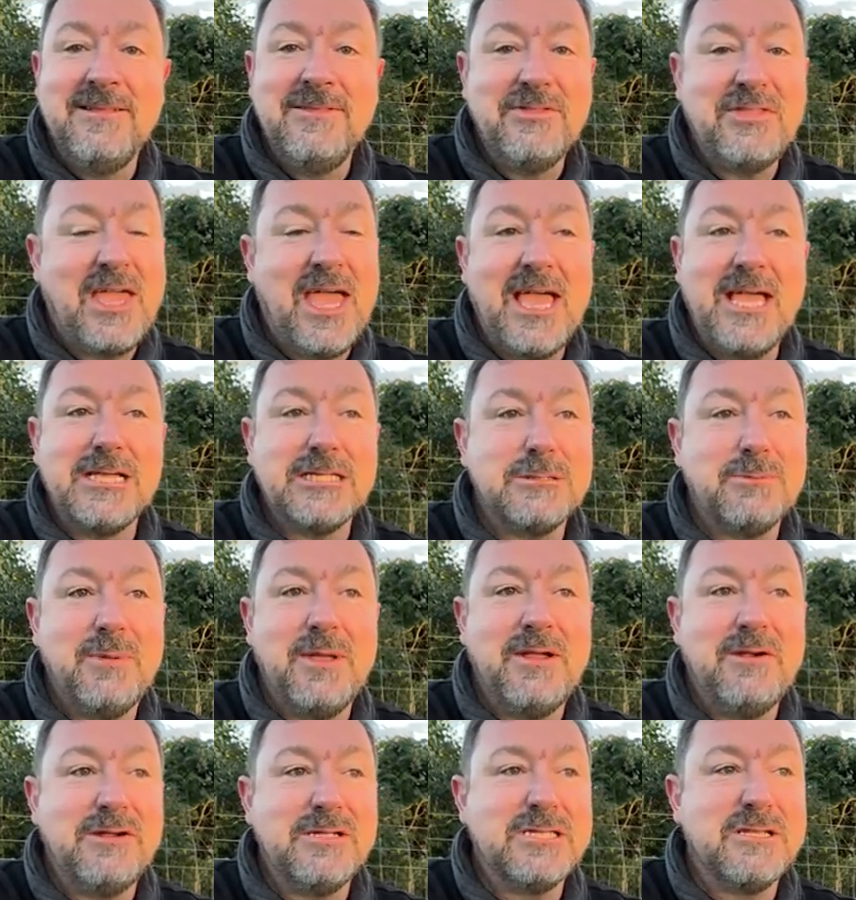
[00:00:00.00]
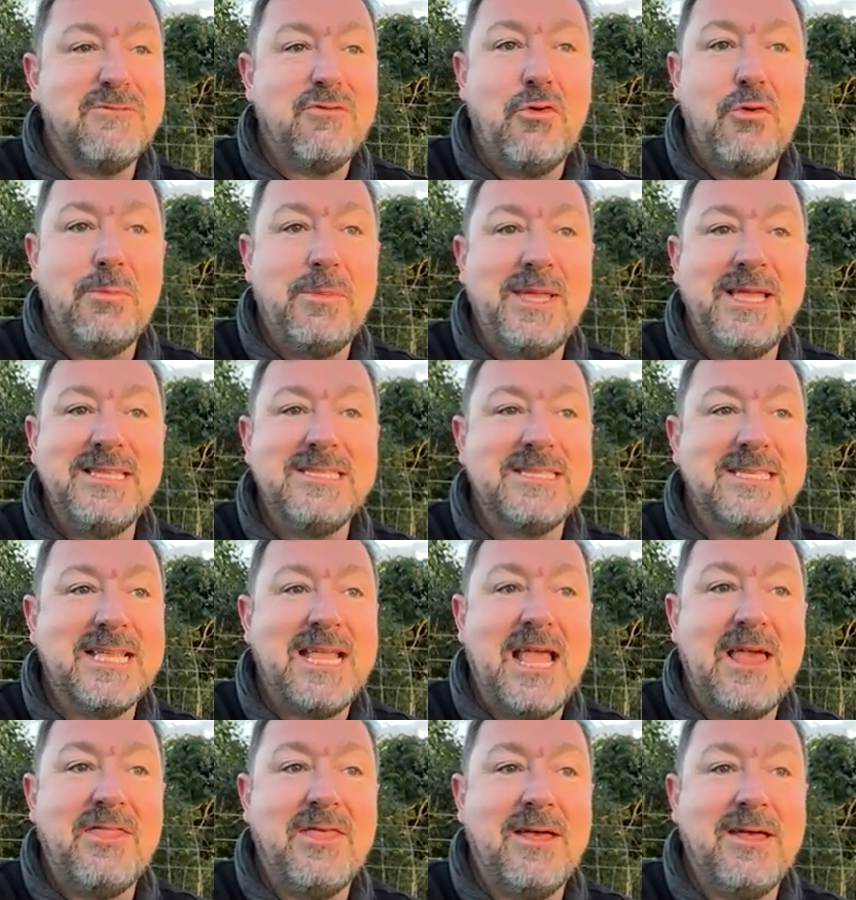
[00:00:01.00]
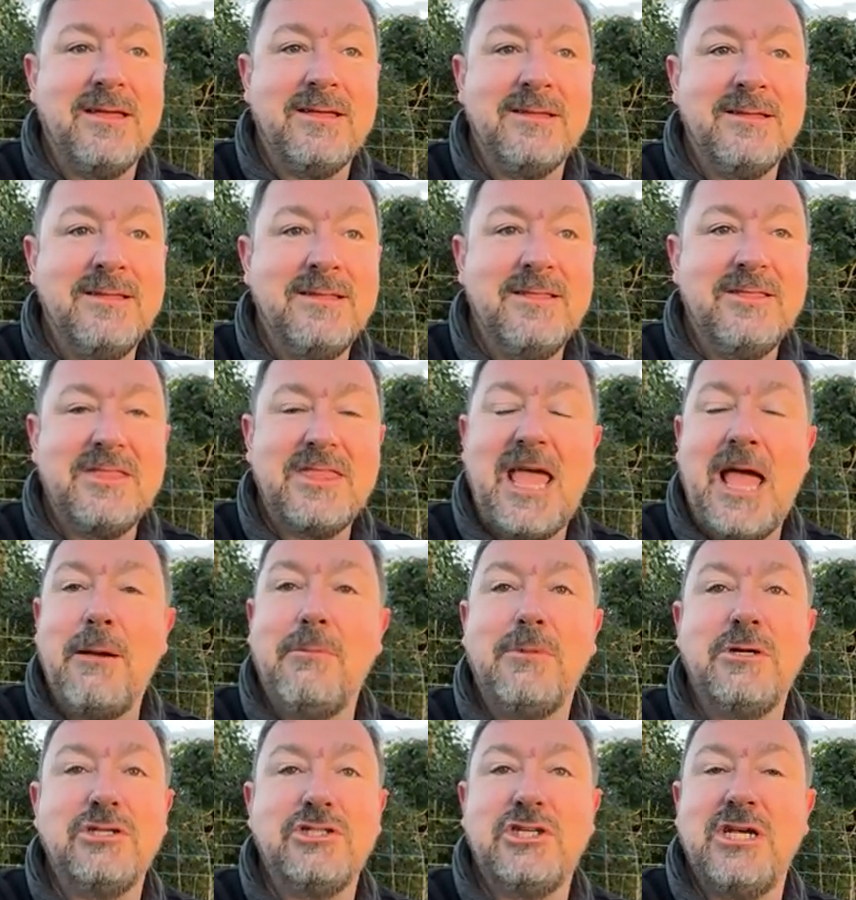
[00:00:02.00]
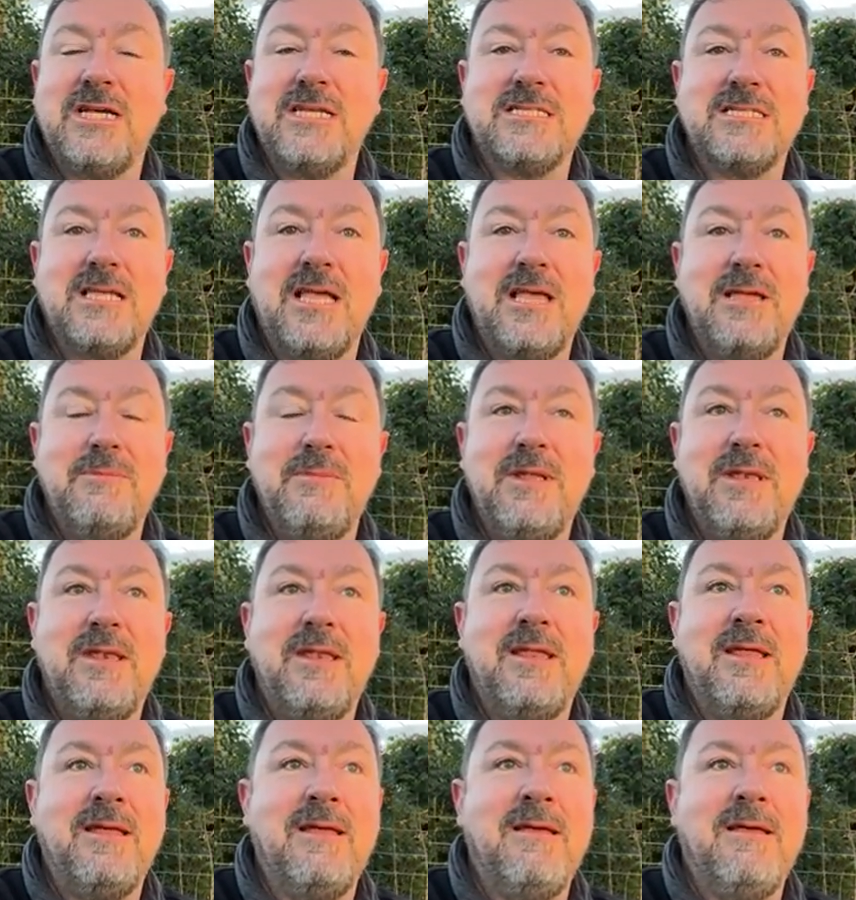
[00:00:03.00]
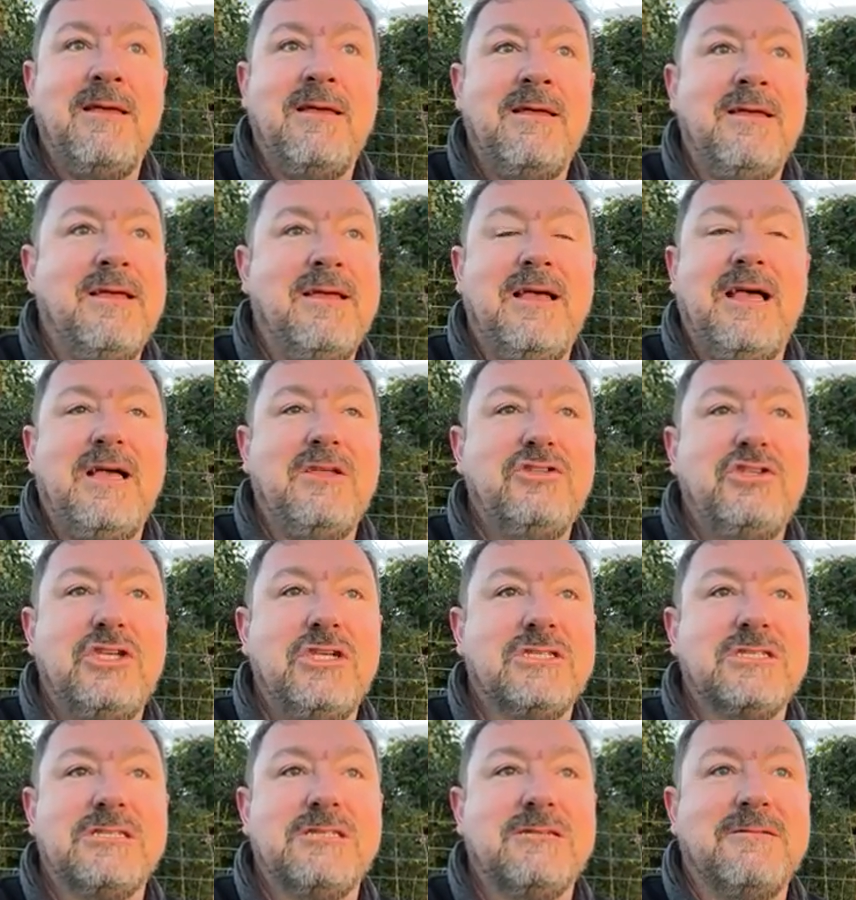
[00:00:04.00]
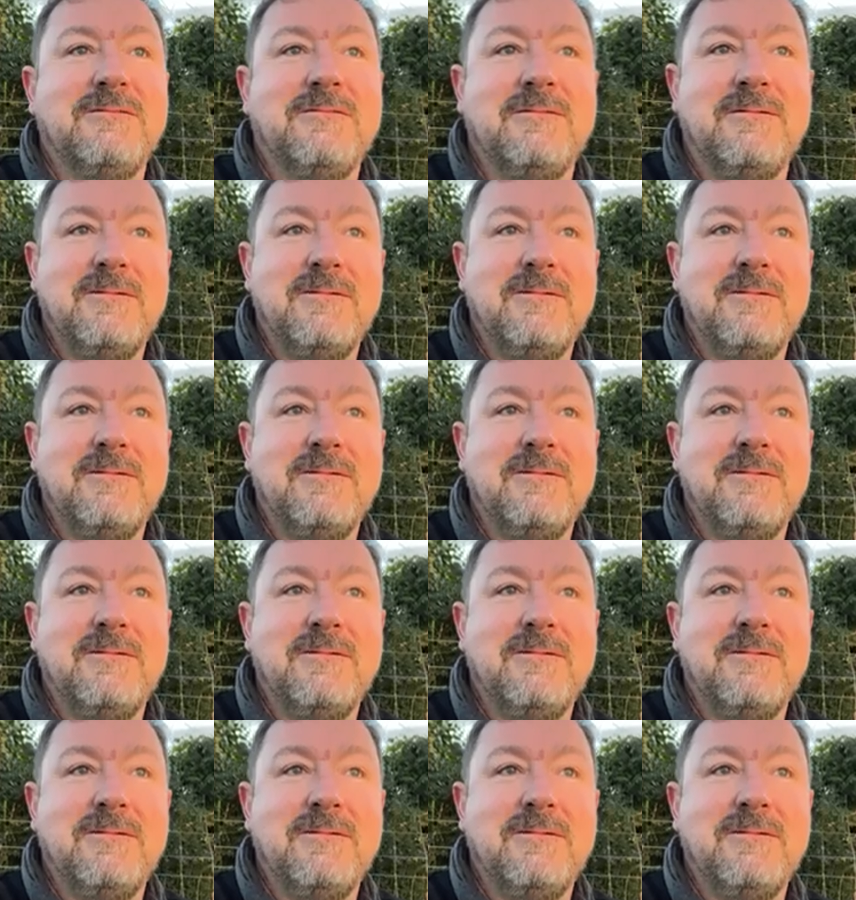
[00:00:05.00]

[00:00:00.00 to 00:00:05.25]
That experience of all being together, that much excitement, and just